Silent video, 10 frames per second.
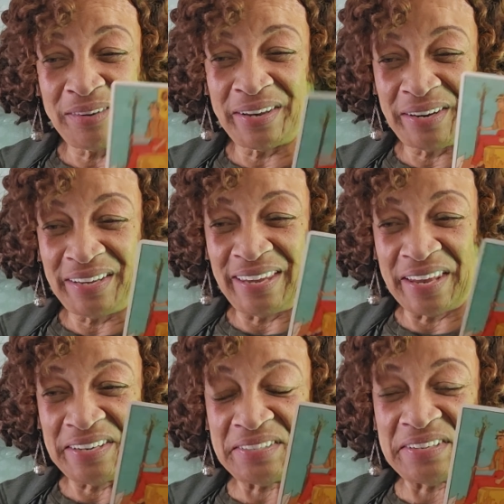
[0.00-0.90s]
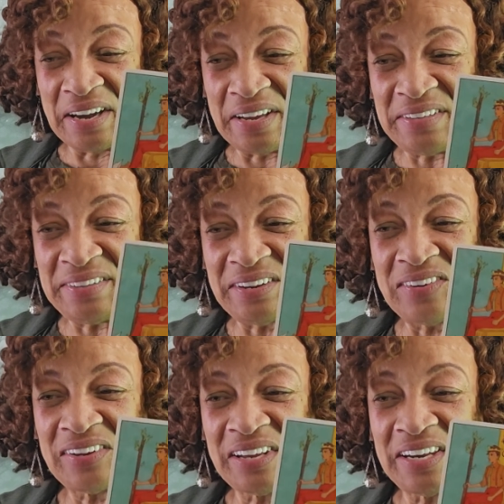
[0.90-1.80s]
they're going to get it done.
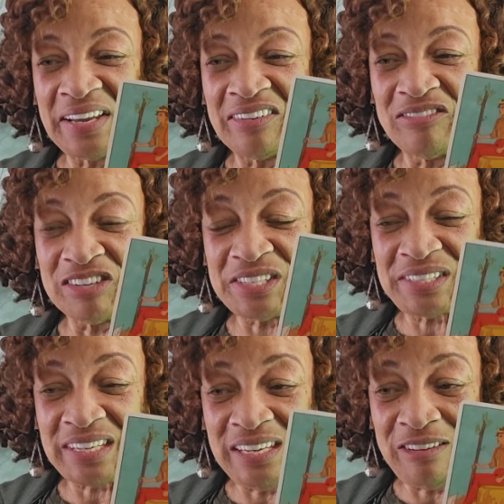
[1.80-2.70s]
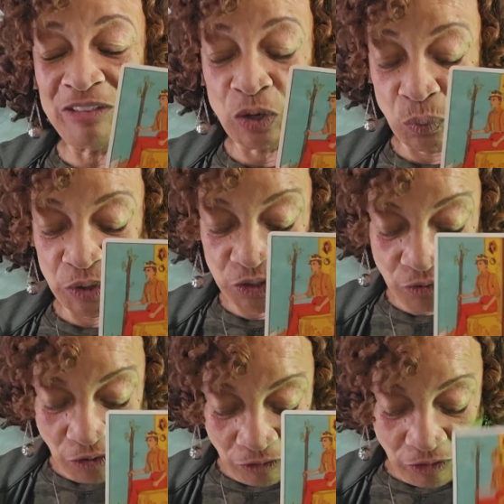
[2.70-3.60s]
They're going to receive their wish
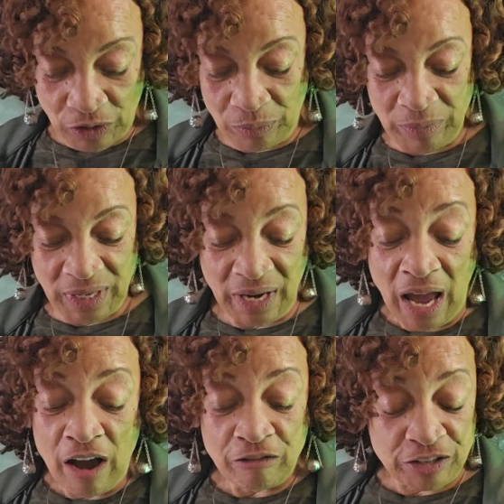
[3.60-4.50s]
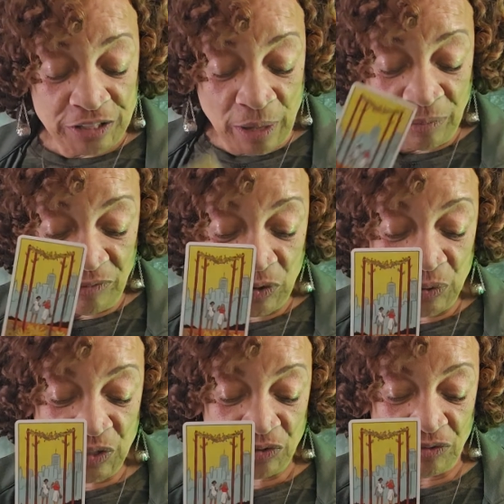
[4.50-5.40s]
fulfillment. For some of
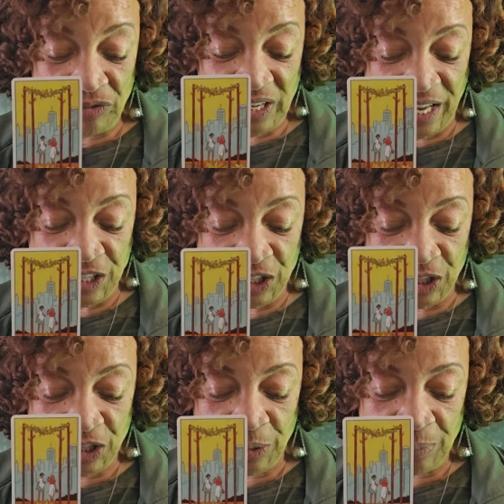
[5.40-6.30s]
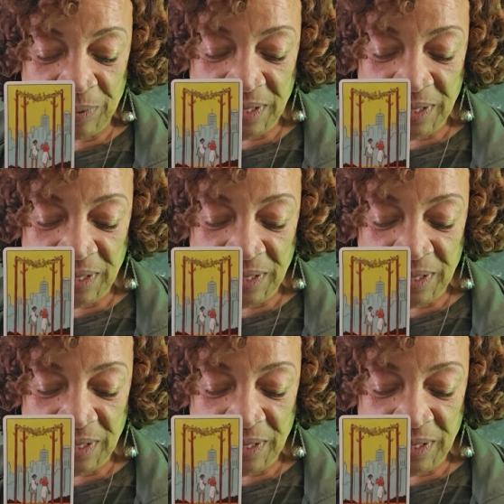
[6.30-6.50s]
you, it's a relationship.